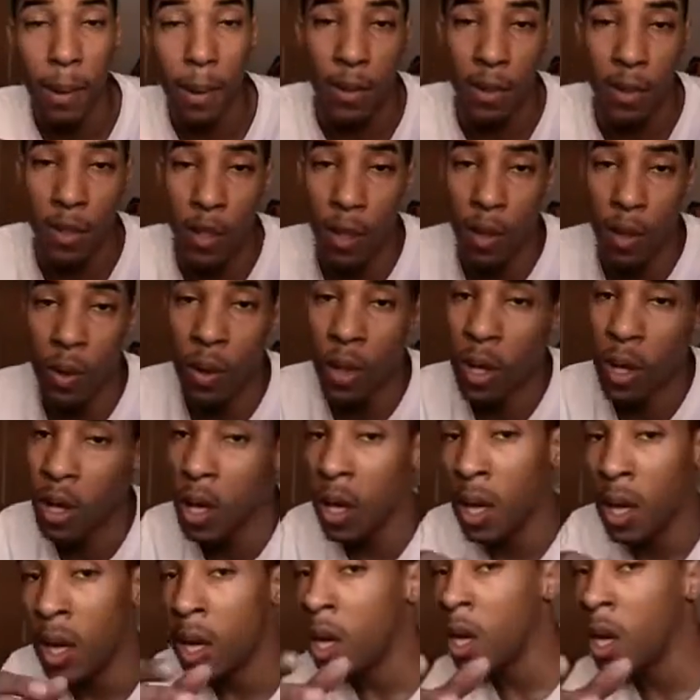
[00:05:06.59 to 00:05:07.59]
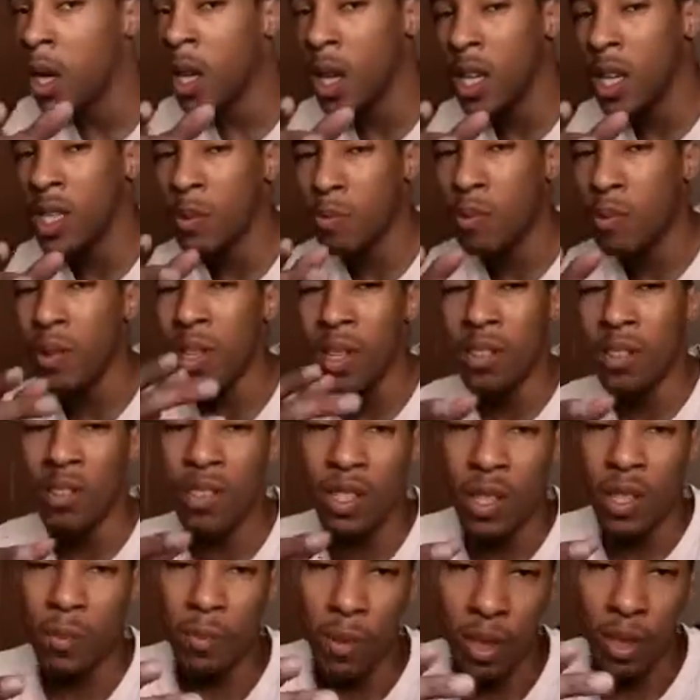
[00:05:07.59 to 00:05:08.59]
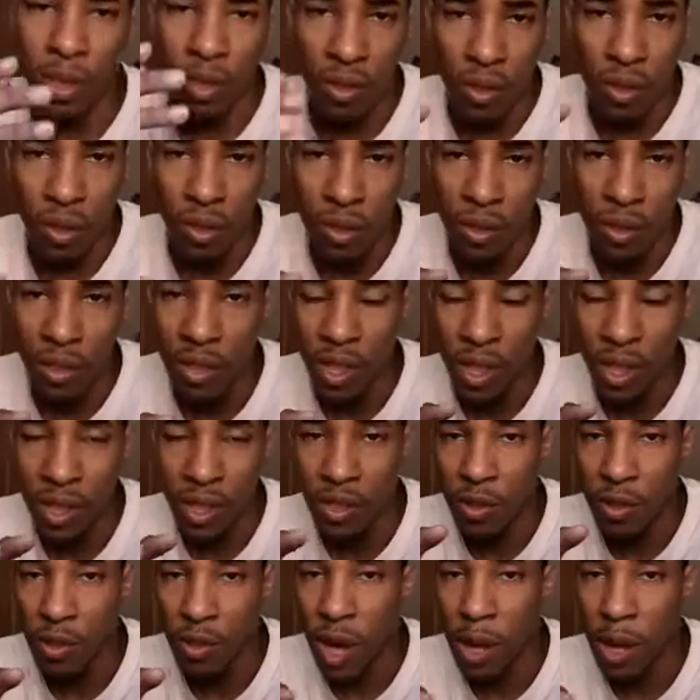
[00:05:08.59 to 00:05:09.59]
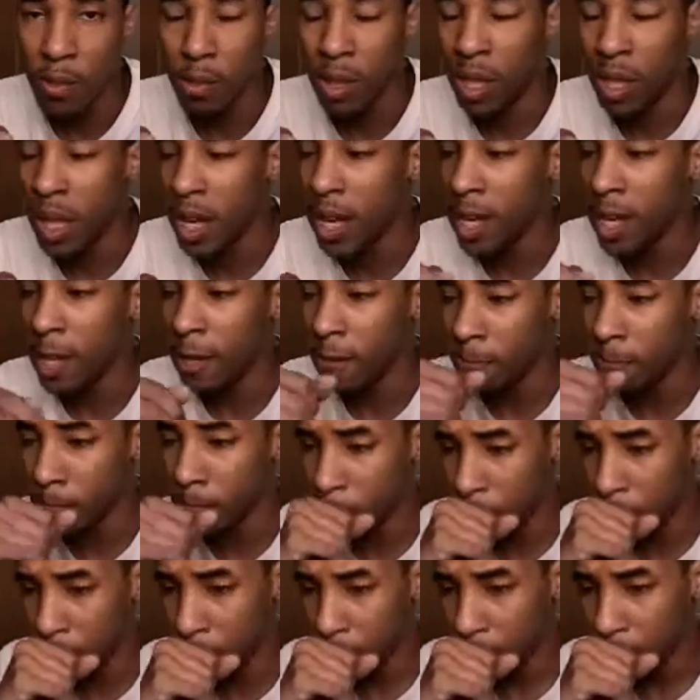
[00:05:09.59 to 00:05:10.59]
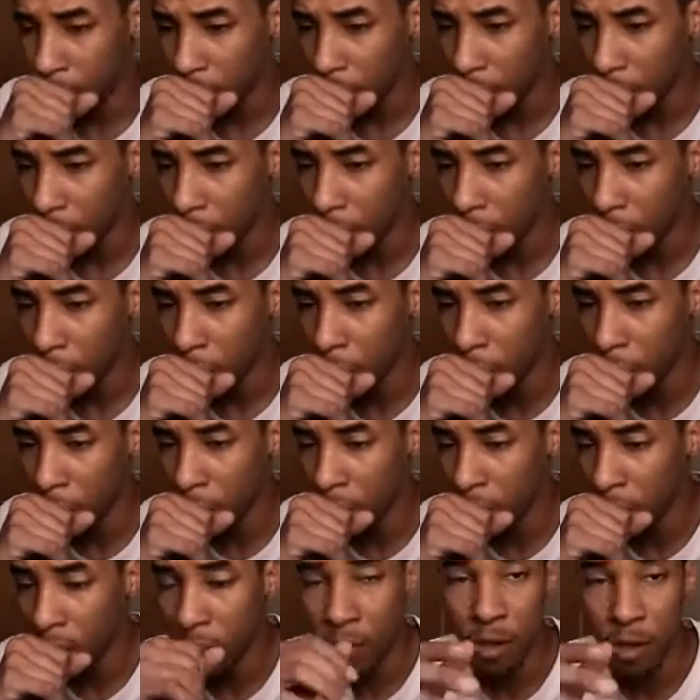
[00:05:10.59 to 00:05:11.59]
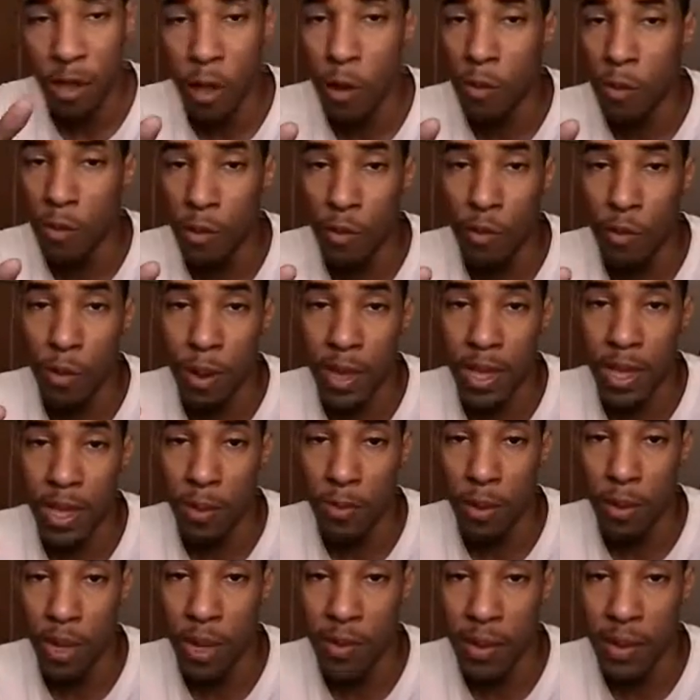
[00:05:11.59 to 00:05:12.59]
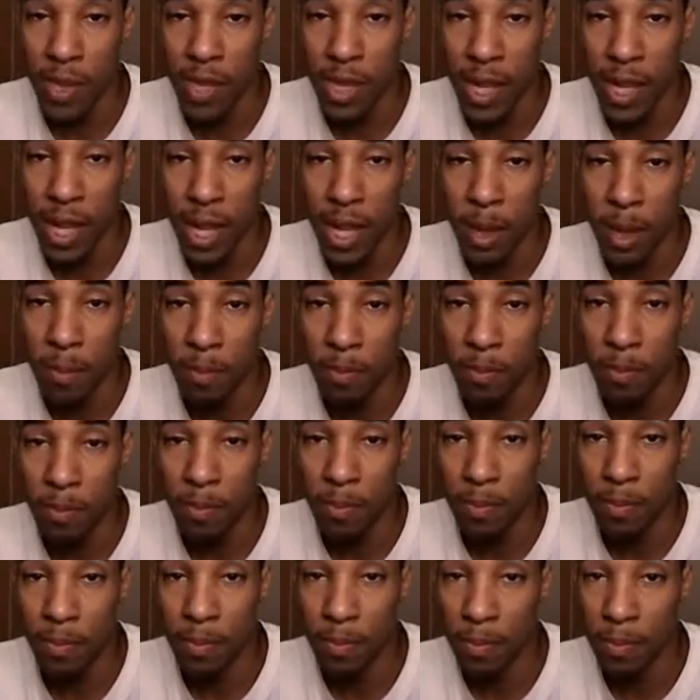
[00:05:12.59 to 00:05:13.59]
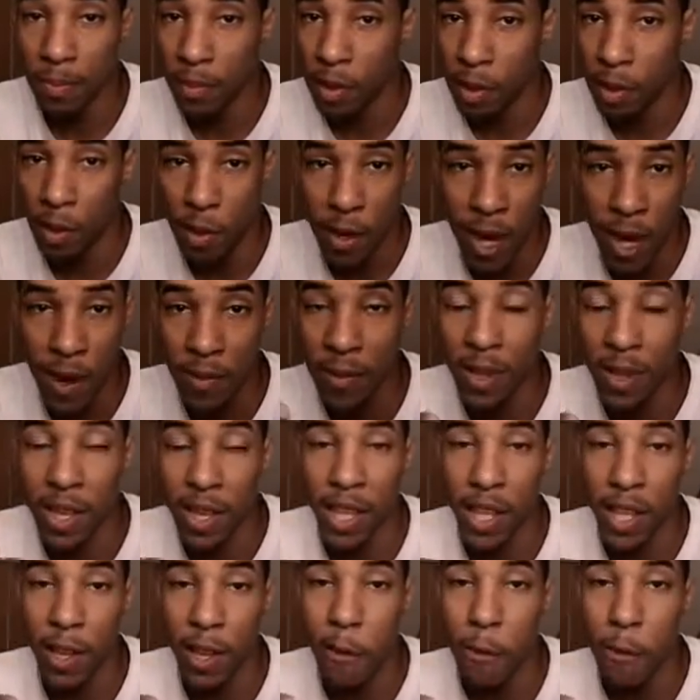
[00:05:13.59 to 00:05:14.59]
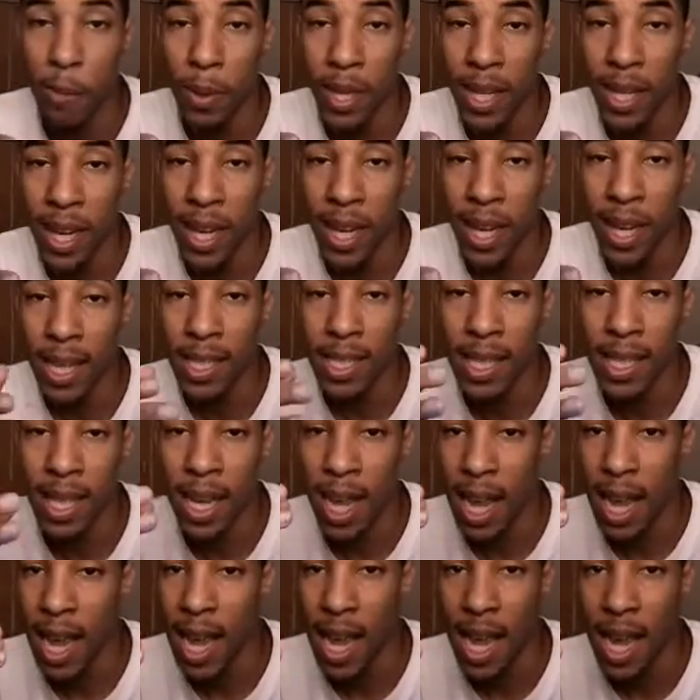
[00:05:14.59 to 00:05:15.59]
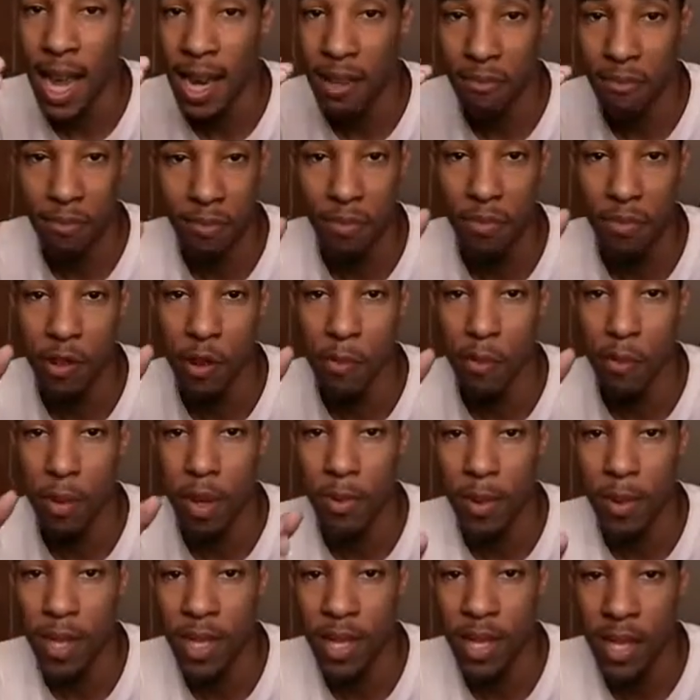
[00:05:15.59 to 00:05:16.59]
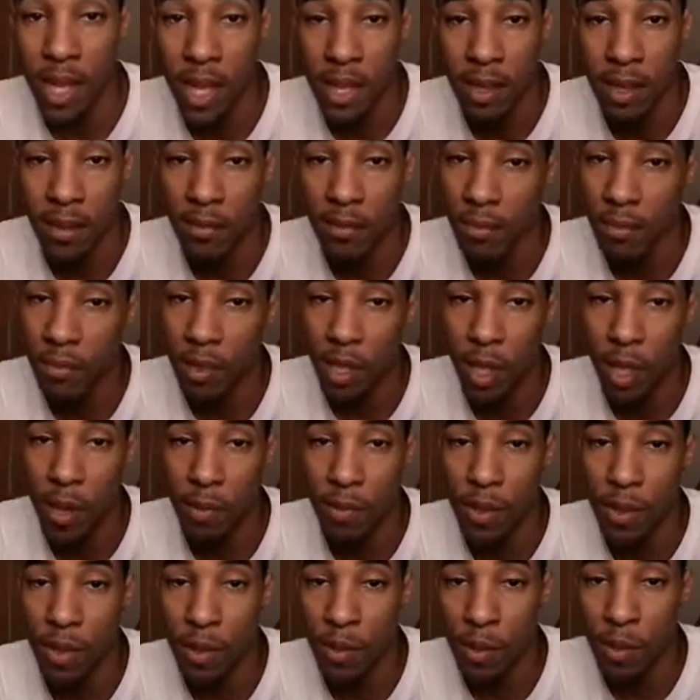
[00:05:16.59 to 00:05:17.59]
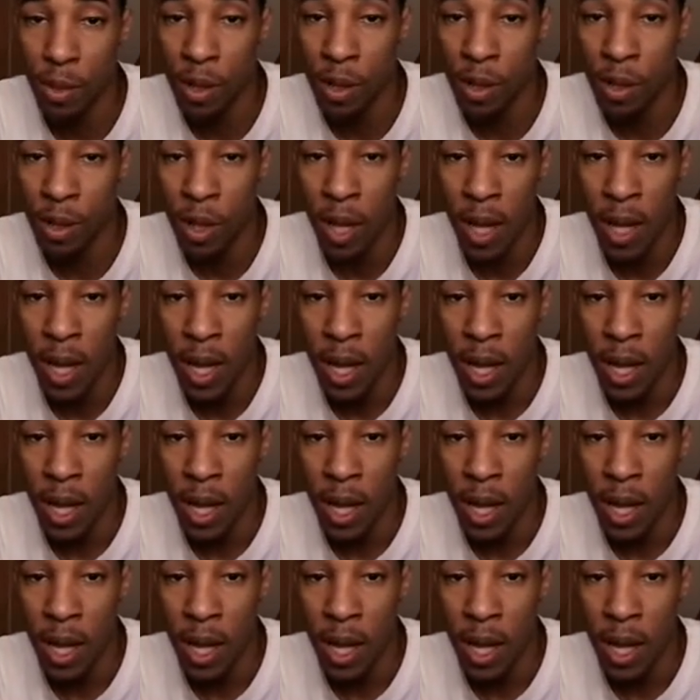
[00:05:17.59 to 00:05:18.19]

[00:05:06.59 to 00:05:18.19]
So it's a pretty good simple controls. Nothing too complicated. You can go through pretty much the game, learn everything in the opening act, and you're pretty much set to go into the world.